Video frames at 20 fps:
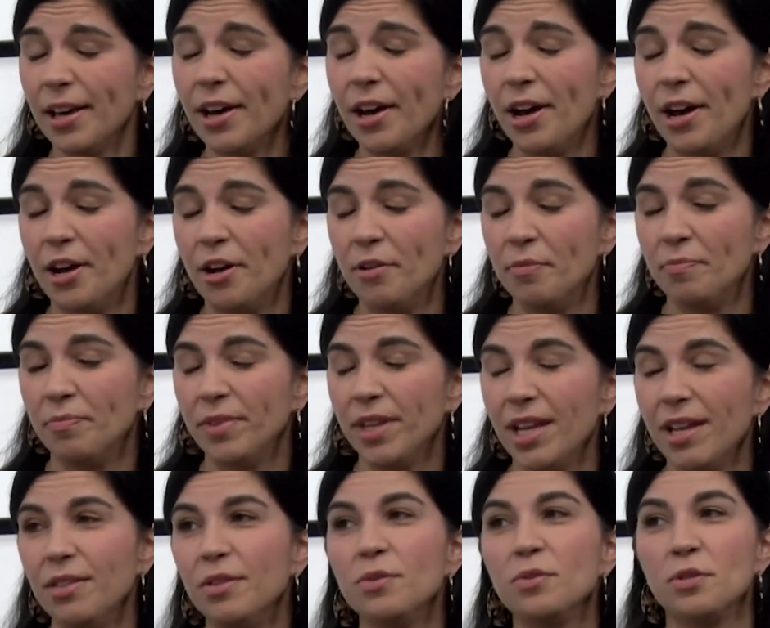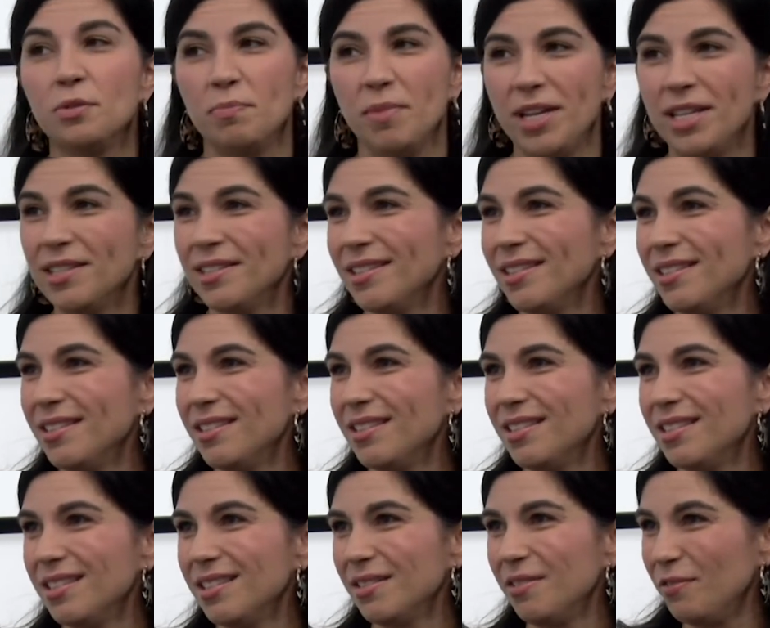Um, and those
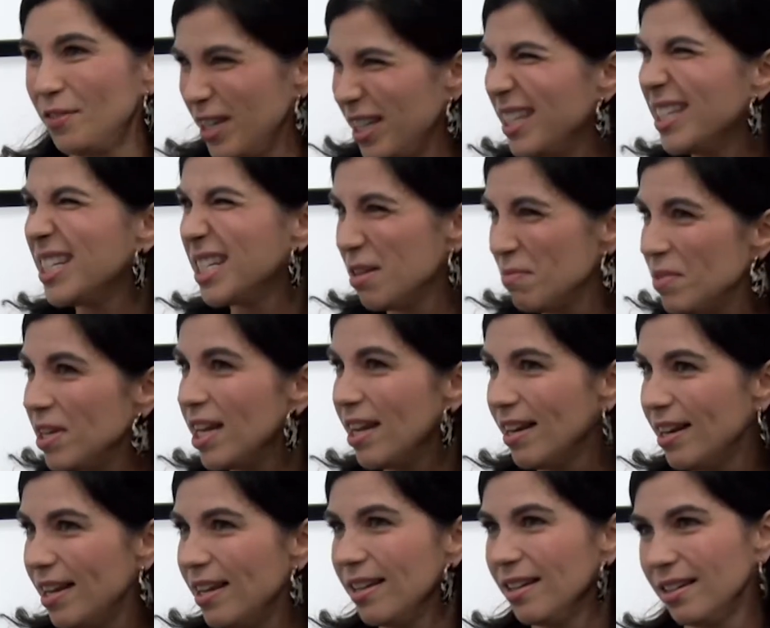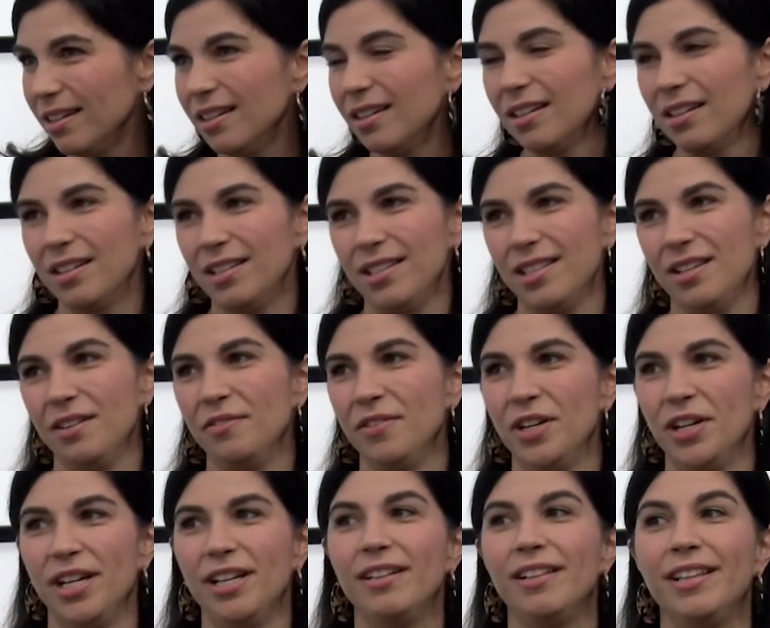spaces feel intimidating because mm-hmm. they're
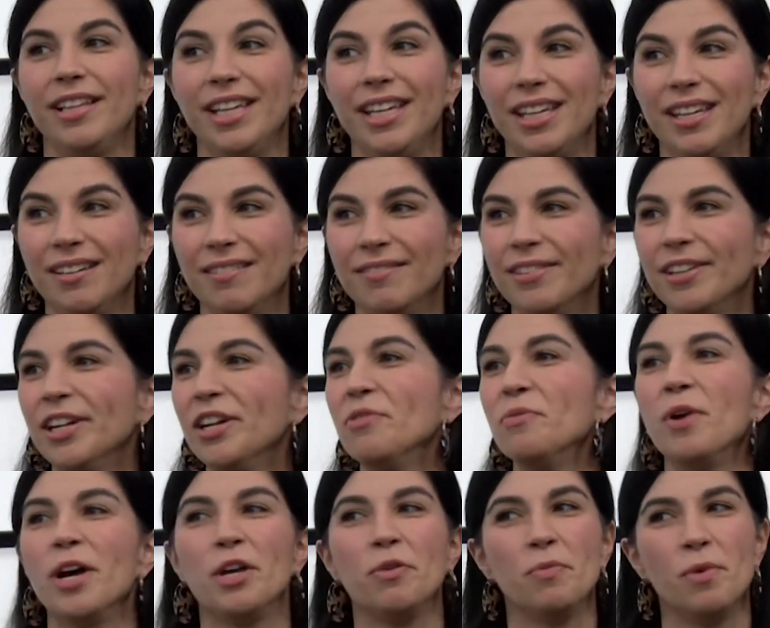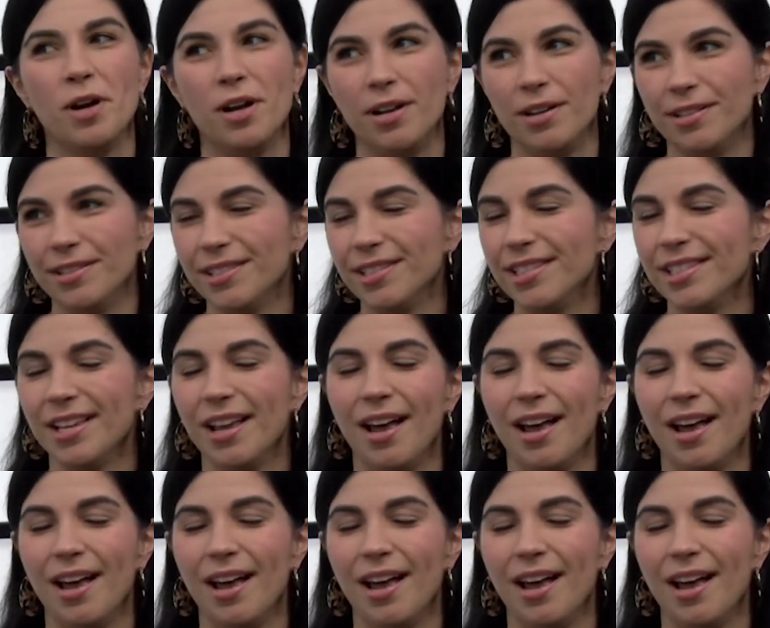very clean, very white walls.